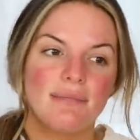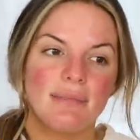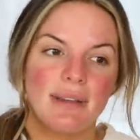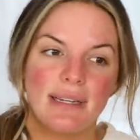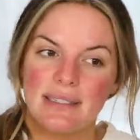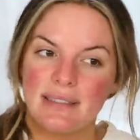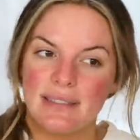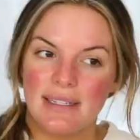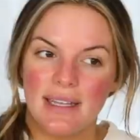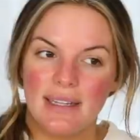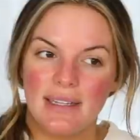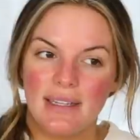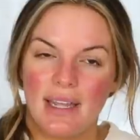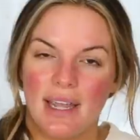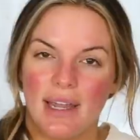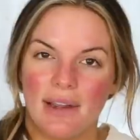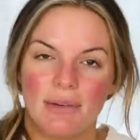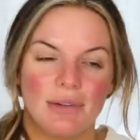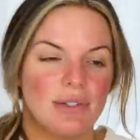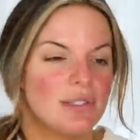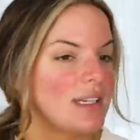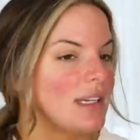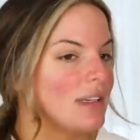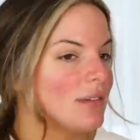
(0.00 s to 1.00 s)
my skincare
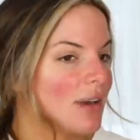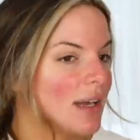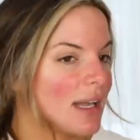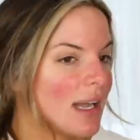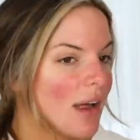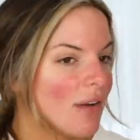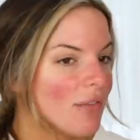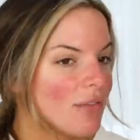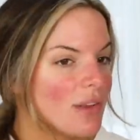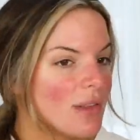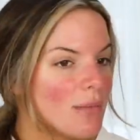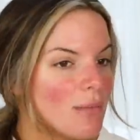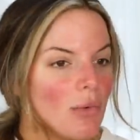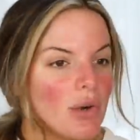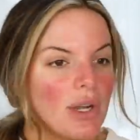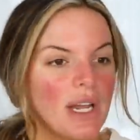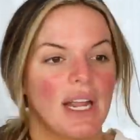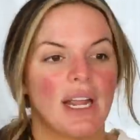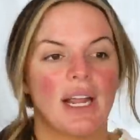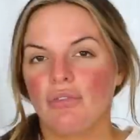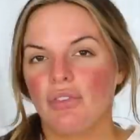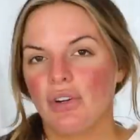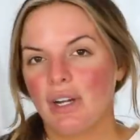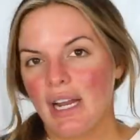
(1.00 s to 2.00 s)
routine right now for the
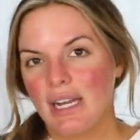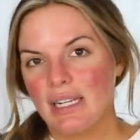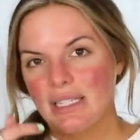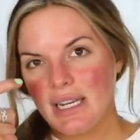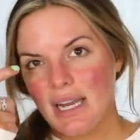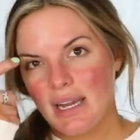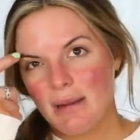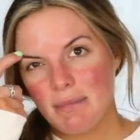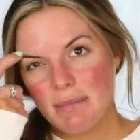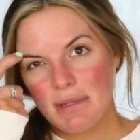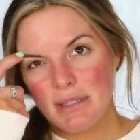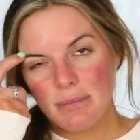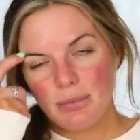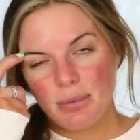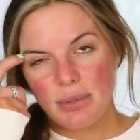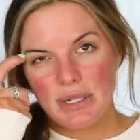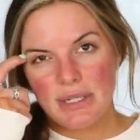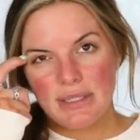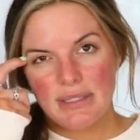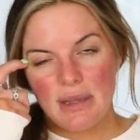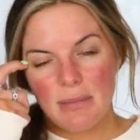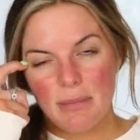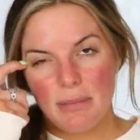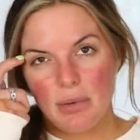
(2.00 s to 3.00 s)
morning. For nighttime, it's pretty
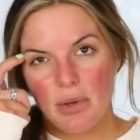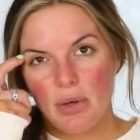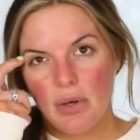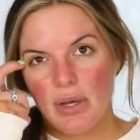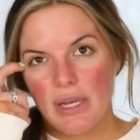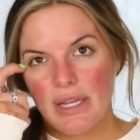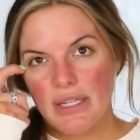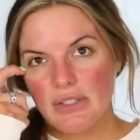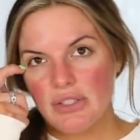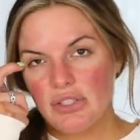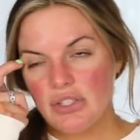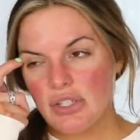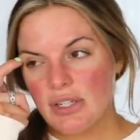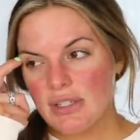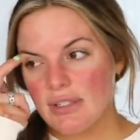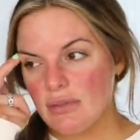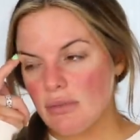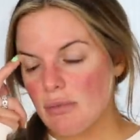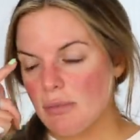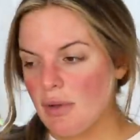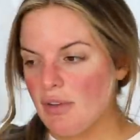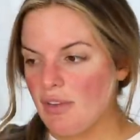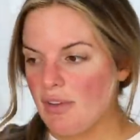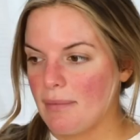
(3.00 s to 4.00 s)
simple. It's just
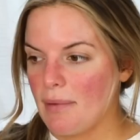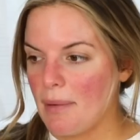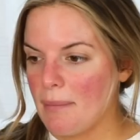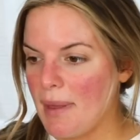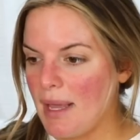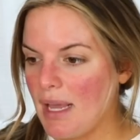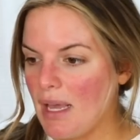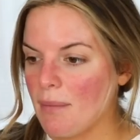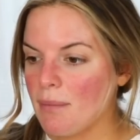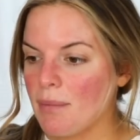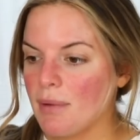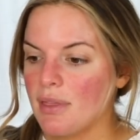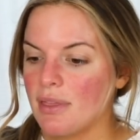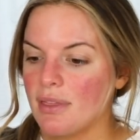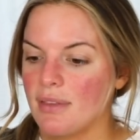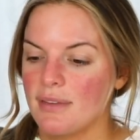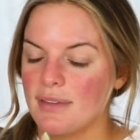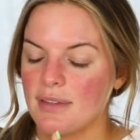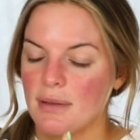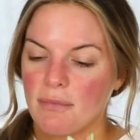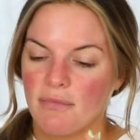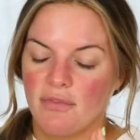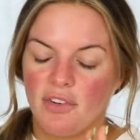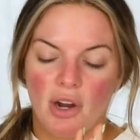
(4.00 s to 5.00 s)
removing my makeup with
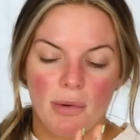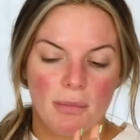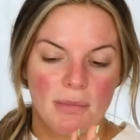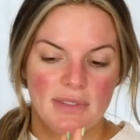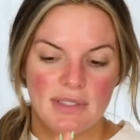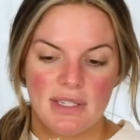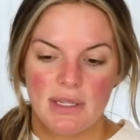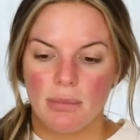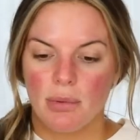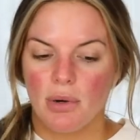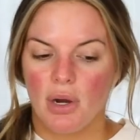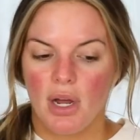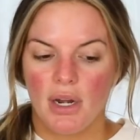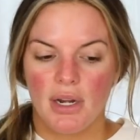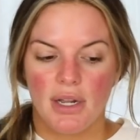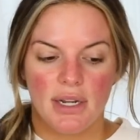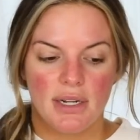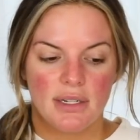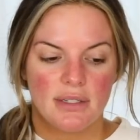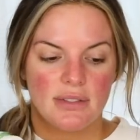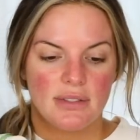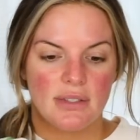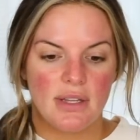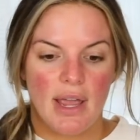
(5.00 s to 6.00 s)
some Farmacy
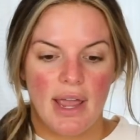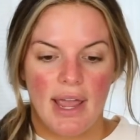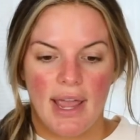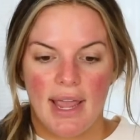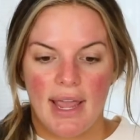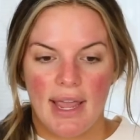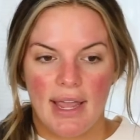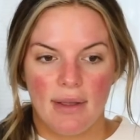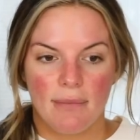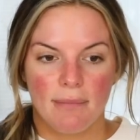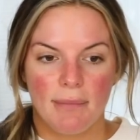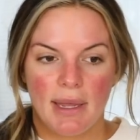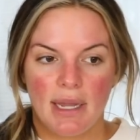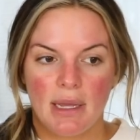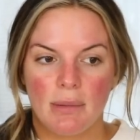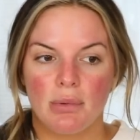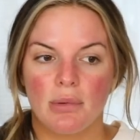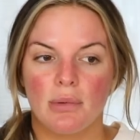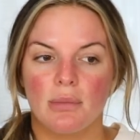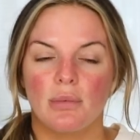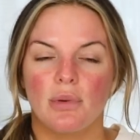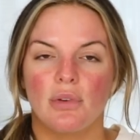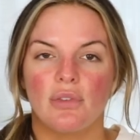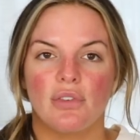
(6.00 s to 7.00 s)
products, a makeup
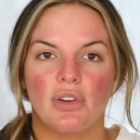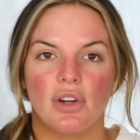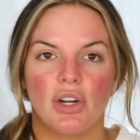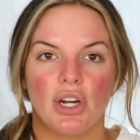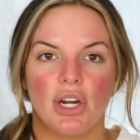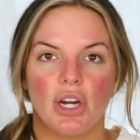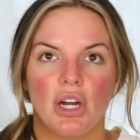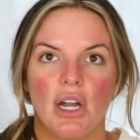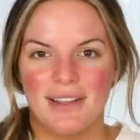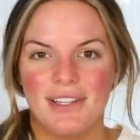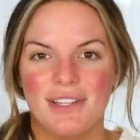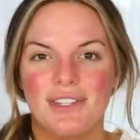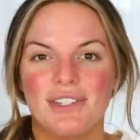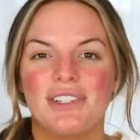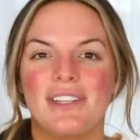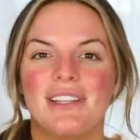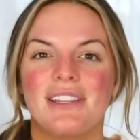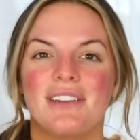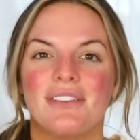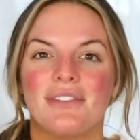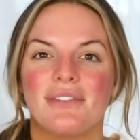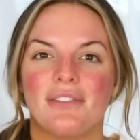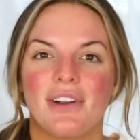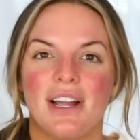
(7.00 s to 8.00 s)
remover, usually
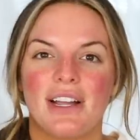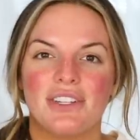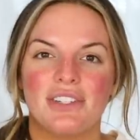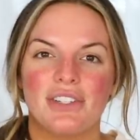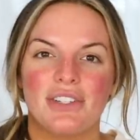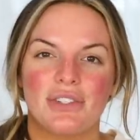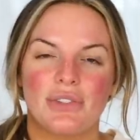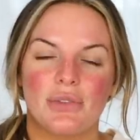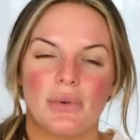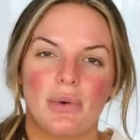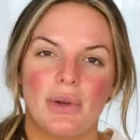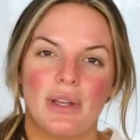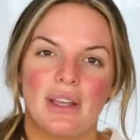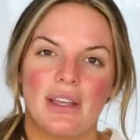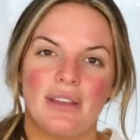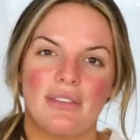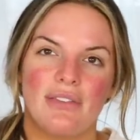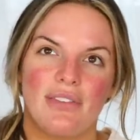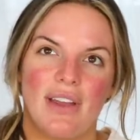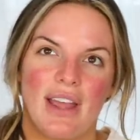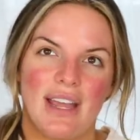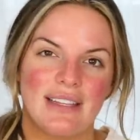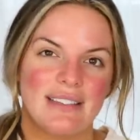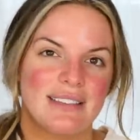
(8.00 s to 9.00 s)
the Fresh Soy
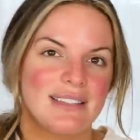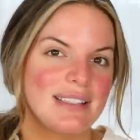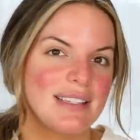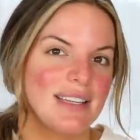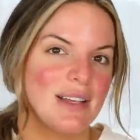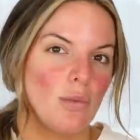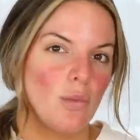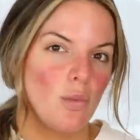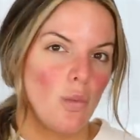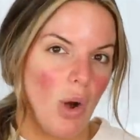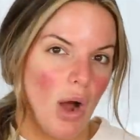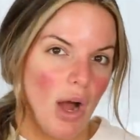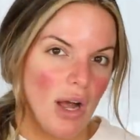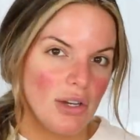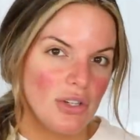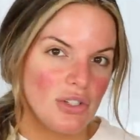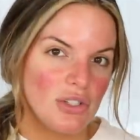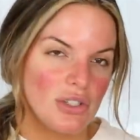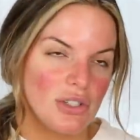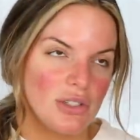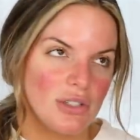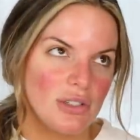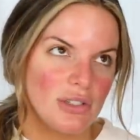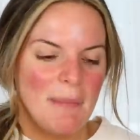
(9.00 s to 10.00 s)
Face
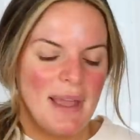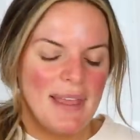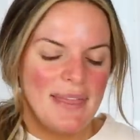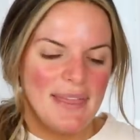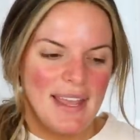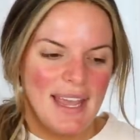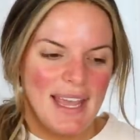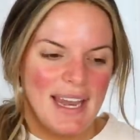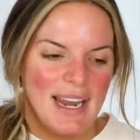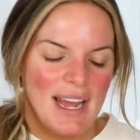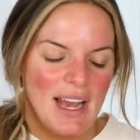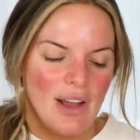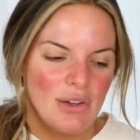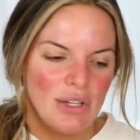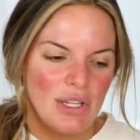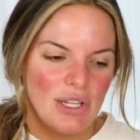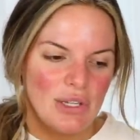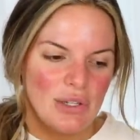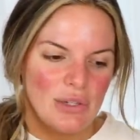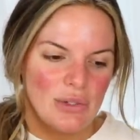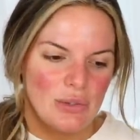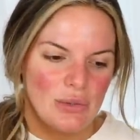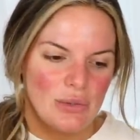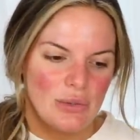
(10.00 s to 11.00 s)
Wash, and then I'll
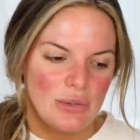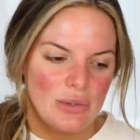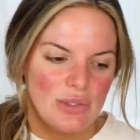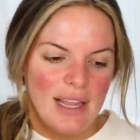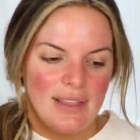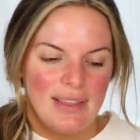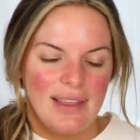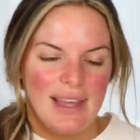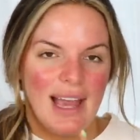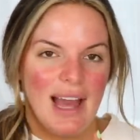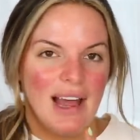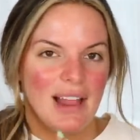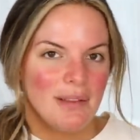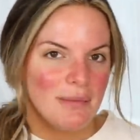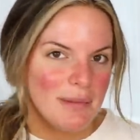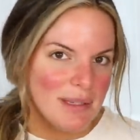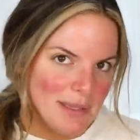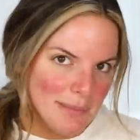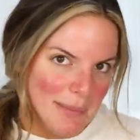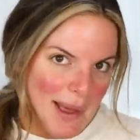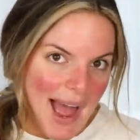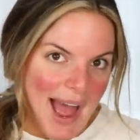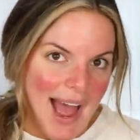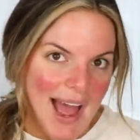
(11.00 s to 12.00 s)
use the
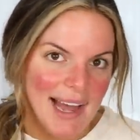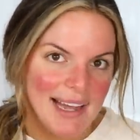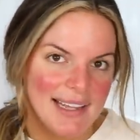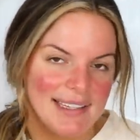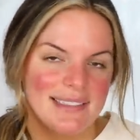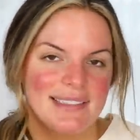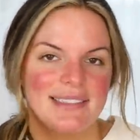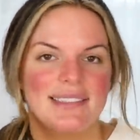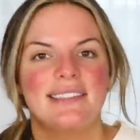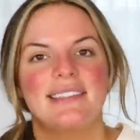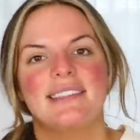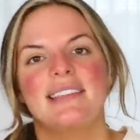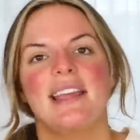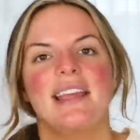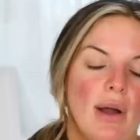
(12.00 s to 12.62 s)
Elemis pads.